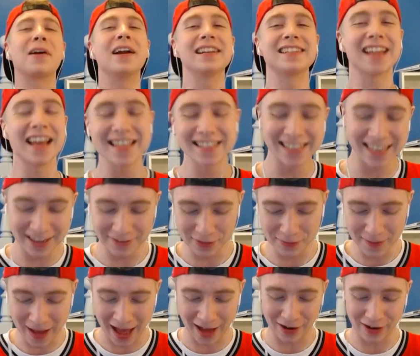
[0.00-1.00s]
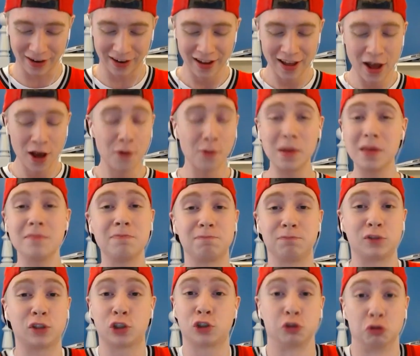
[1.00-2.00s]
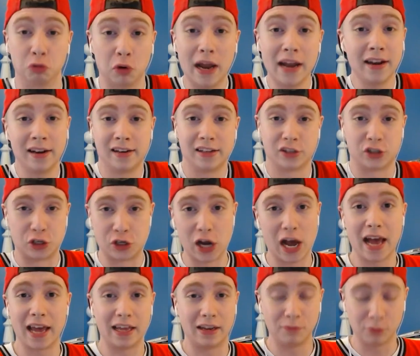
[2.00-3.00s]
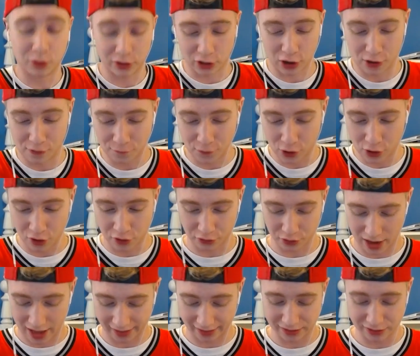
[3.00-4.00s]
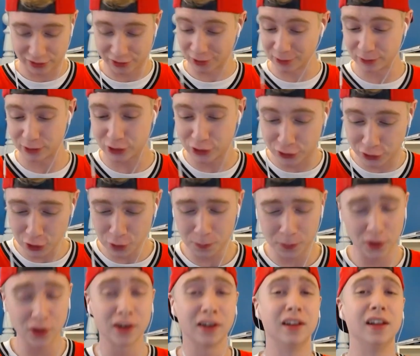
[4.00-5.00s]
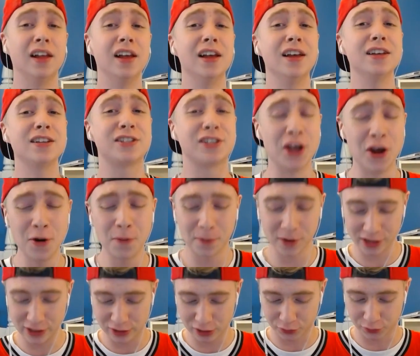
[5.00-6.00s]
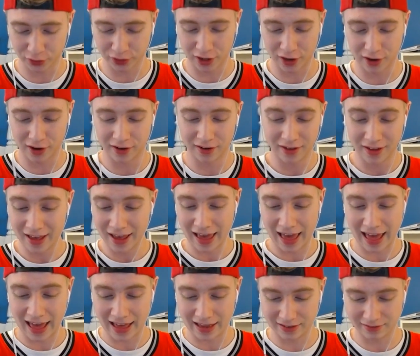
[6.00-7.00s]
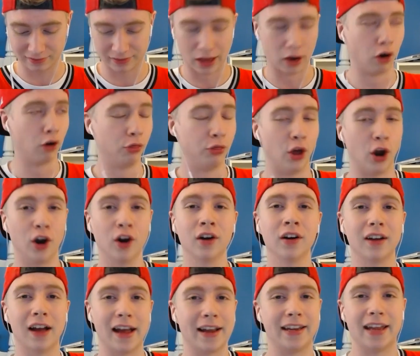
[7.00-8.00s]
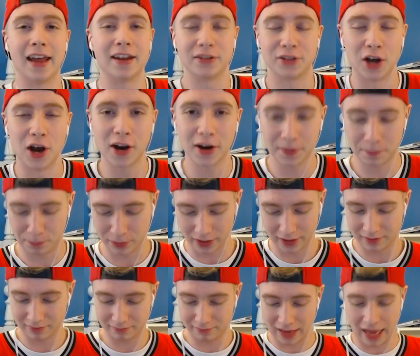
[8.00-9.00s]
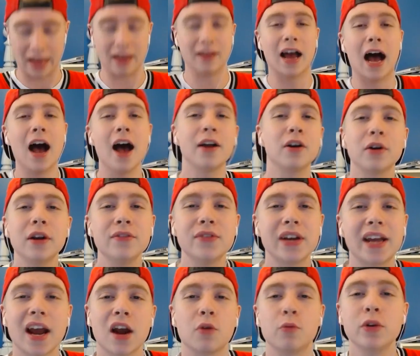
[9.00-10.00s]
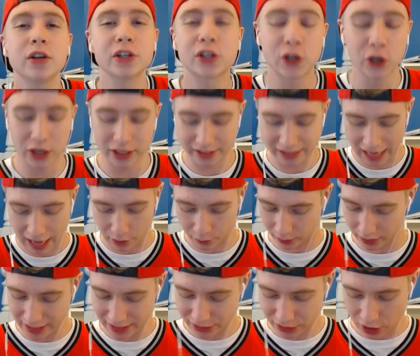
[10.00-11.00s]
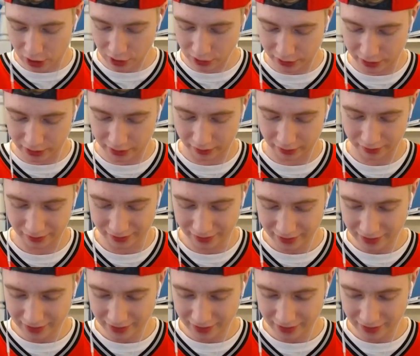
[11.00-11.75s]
It doesn't even matter. We shredded his giant with our Inferno Dragon. So super useful there. And I can't talk. But hey, I don't even care. We just took a tower. It's all good.